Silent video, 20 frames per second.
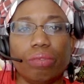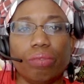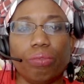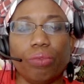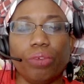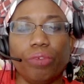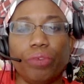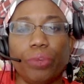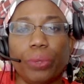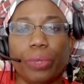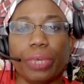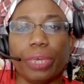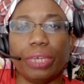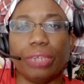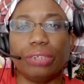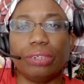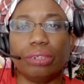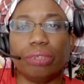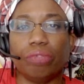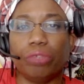
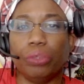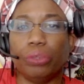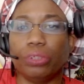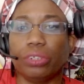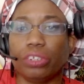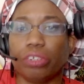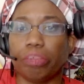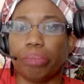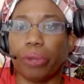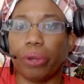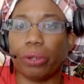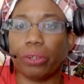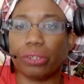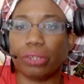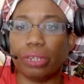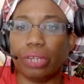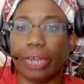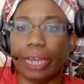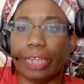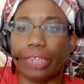revocation of use of
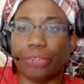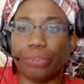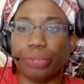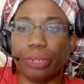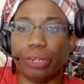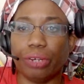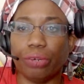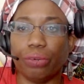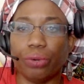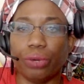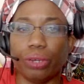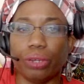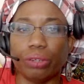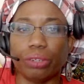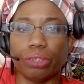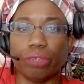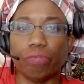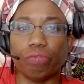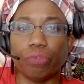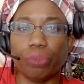partially hydrogenated
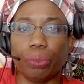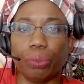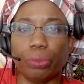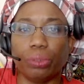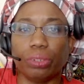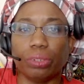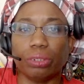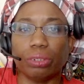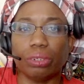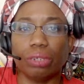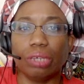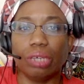oils in foods,